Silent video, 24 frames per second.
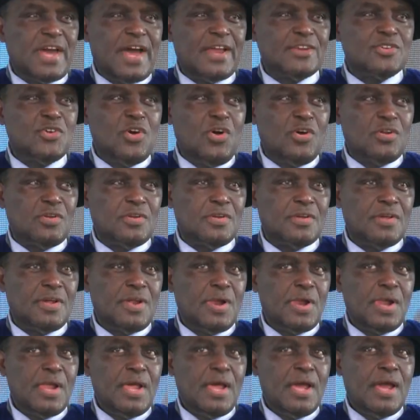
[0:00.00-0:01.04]
had gone,
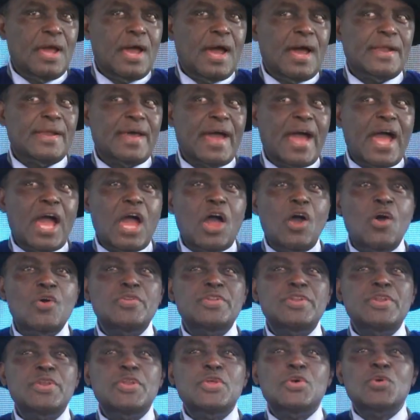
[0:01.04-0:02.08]
and how
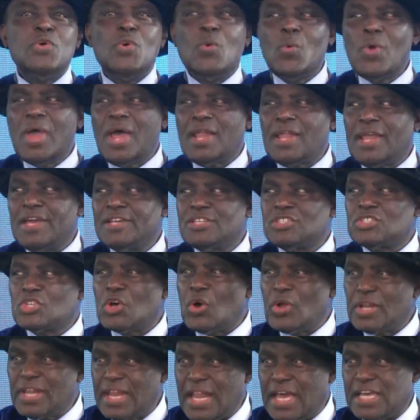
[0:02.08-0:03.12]
new we are, like
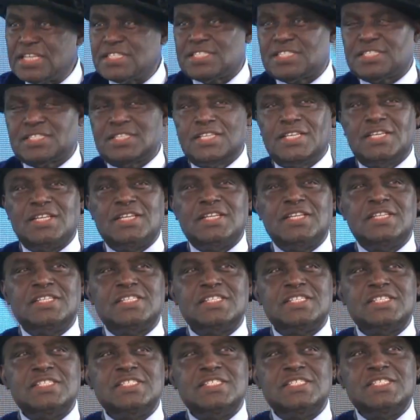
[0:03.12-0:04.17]
toddlers
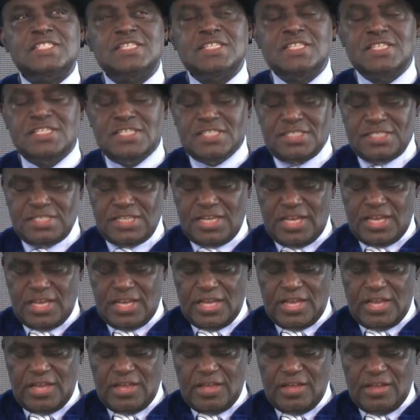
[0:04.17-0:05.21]
in the
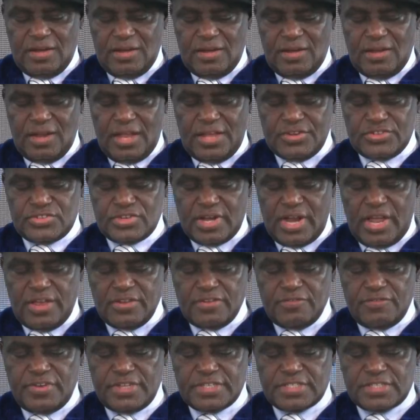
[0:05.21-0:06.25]
Nigerian
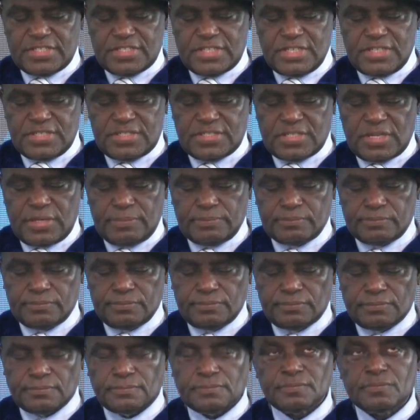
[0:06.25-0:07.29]
university system.
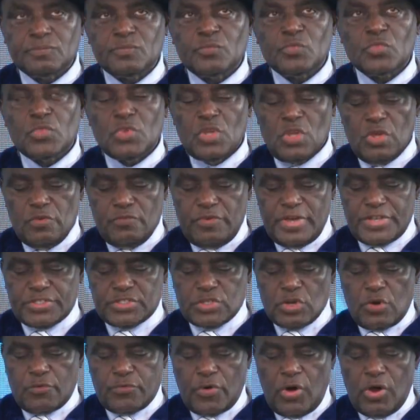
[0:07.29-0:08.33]

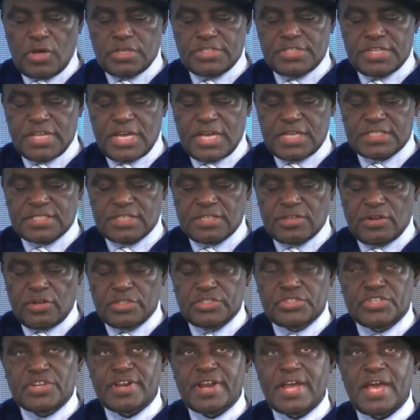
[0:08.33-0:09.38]
University of Algiers in
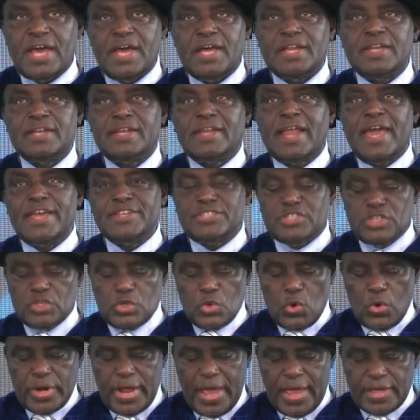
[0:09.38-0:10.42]
Algeria,
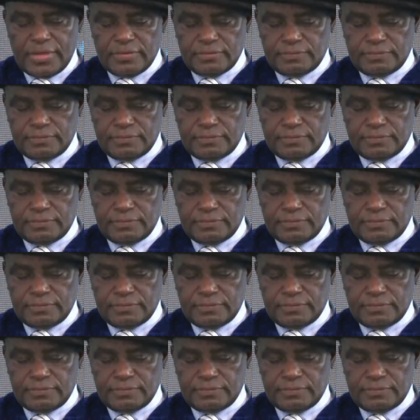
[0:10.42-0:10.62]
1909.